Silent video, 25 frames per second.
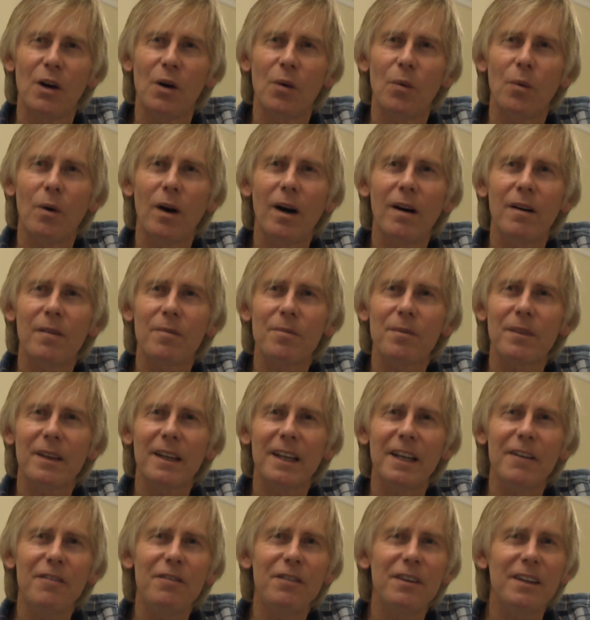Well,
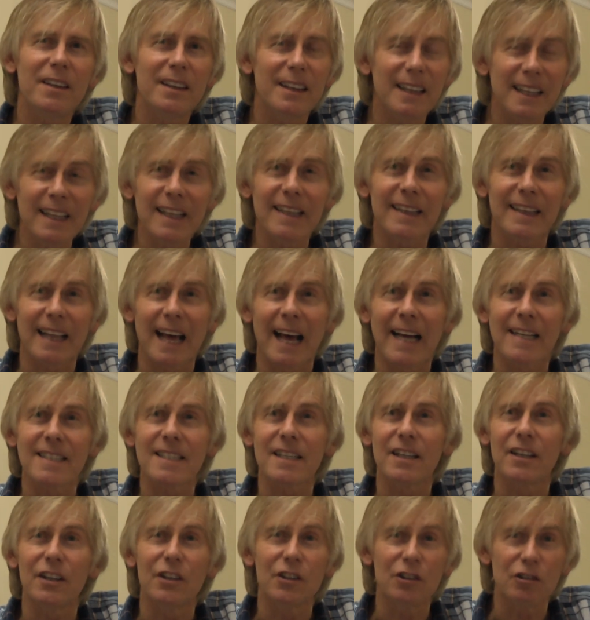if you think that,
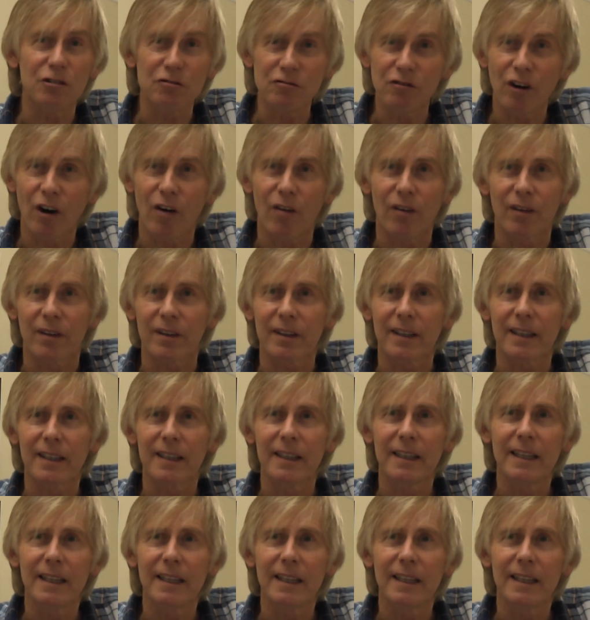you're wrong.